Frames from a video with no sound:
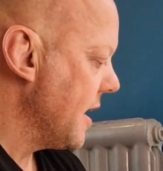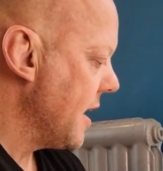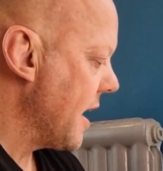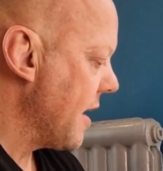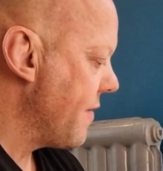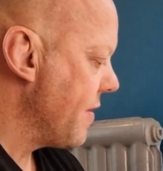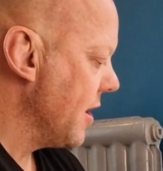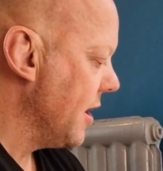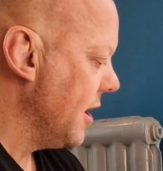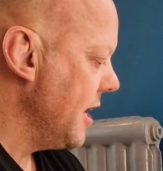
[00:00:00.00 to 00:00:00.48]

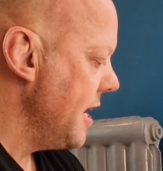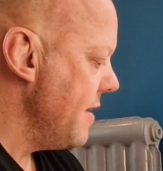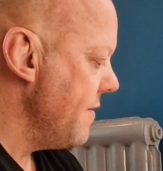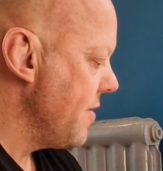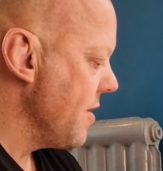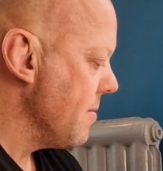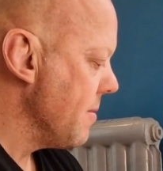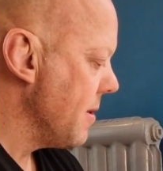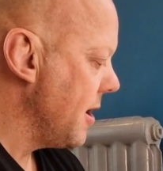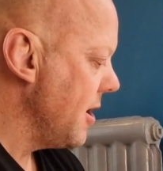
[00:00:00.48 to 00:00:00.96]
If you
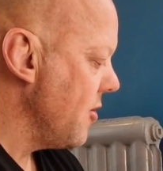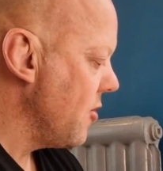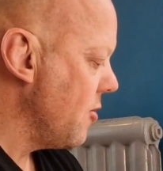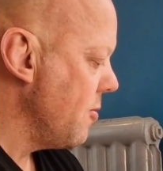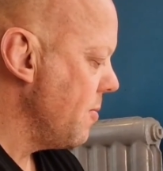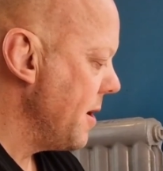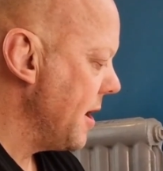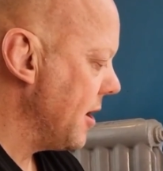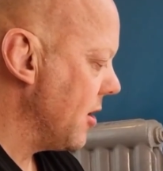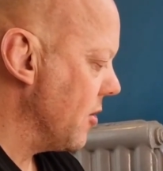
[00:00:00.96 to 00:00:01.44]
leave them a
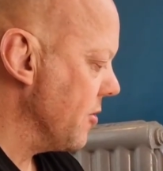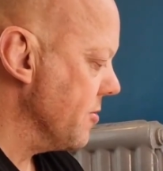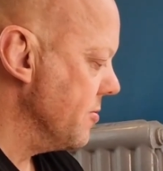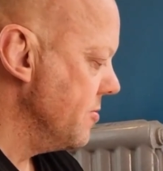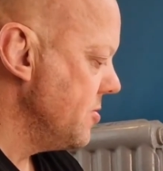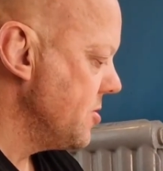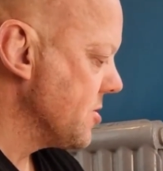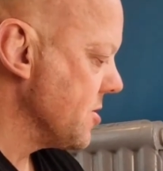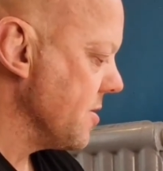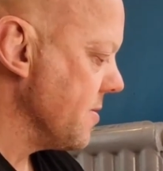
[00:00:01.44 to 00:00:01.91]
little bit
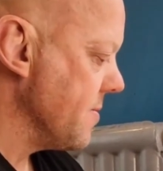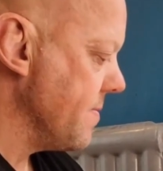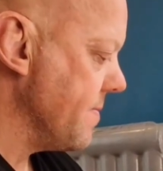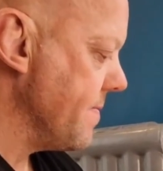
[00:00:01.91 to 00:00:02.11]
loose,